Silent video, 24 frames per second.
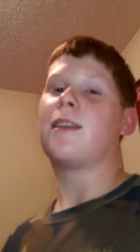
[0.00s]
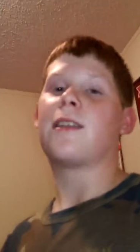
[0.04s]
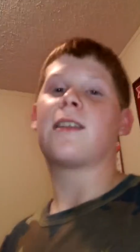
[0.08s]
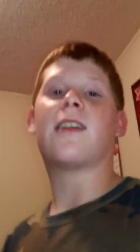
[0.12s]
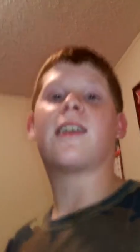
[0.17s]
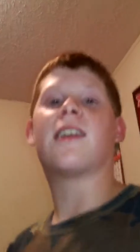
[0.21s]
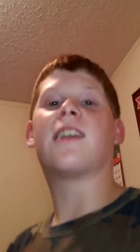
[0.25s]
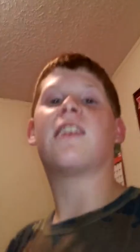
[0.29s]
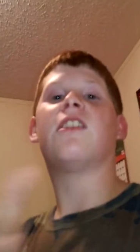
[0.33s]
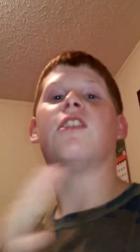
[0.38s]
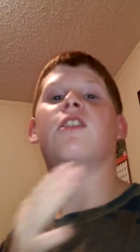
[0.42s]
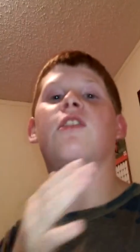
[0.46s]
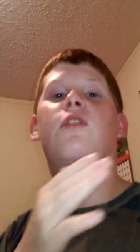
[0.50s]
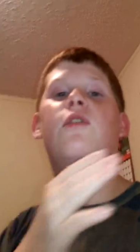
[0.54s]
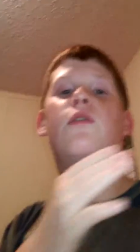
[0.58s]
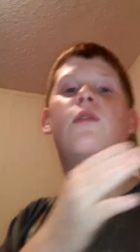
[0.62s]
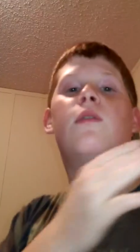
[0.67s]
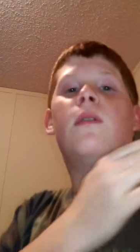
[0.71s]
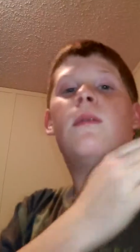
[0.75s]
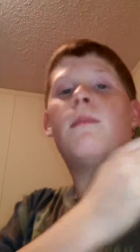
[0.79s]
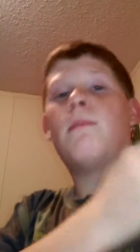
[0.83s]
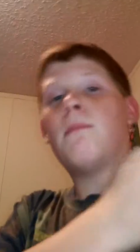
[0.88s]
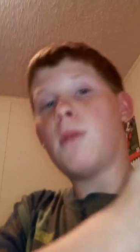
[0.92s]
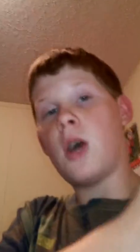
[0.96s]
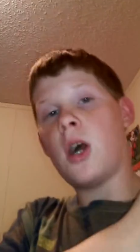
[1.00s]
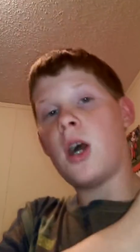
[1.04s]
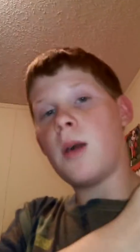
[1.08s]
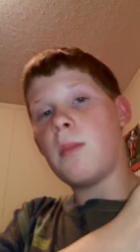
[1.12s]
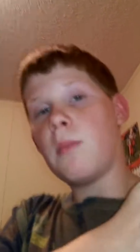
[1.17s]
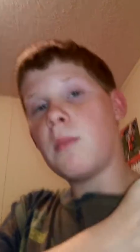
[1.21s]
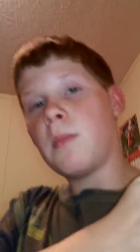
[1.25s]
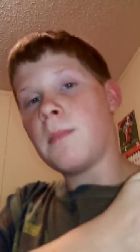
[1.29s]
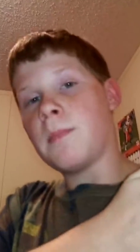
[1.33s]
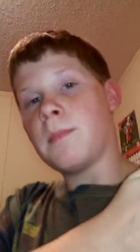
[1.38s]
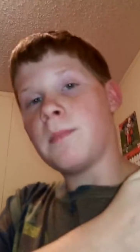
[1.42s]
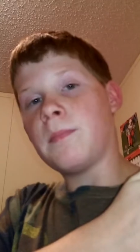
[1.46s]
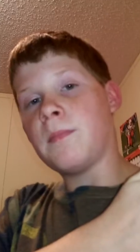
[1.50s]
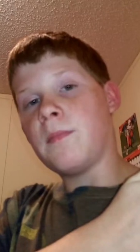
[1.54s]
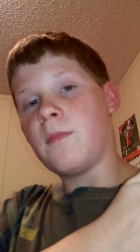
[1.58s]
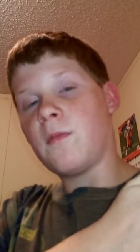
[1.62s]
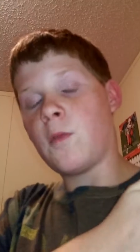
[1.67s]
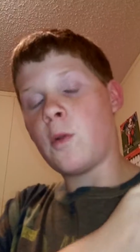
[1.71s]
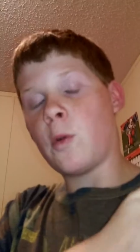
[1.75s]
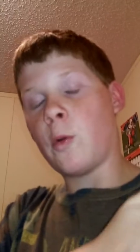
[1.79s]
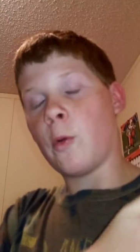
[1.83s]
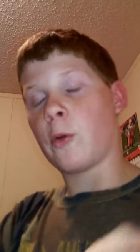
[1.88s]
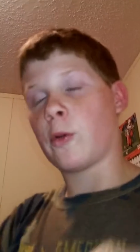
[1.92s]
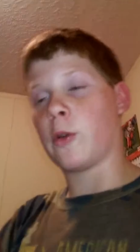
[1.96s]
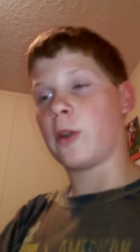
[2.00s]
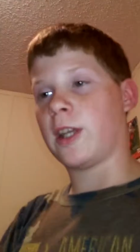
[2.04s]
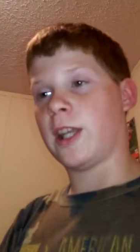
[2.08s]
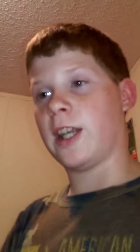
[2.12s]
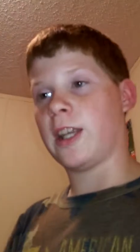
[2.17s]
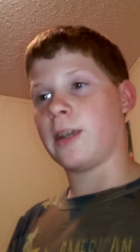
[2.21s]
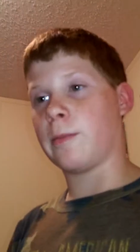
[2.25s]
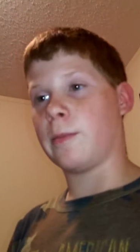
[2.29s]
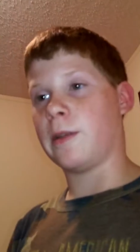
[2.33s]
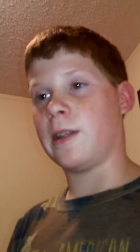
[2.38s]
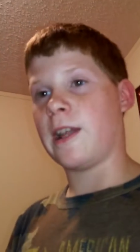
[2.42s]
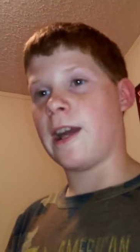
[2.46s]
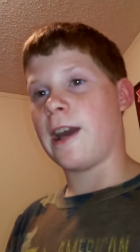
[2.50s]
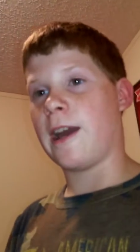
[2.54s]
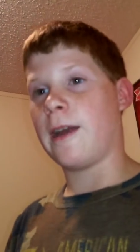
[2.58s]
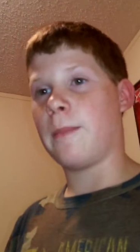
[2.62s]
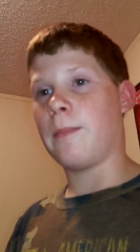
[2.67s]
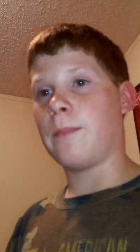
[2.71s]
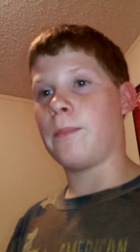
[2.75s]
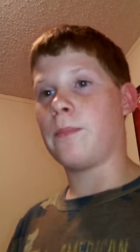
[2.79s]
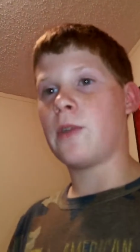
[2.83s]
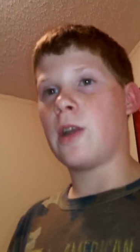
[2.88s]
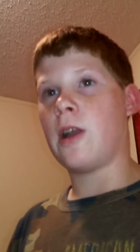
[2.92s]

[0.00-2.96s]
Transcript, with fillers: Thank you, Mom, for getting me that.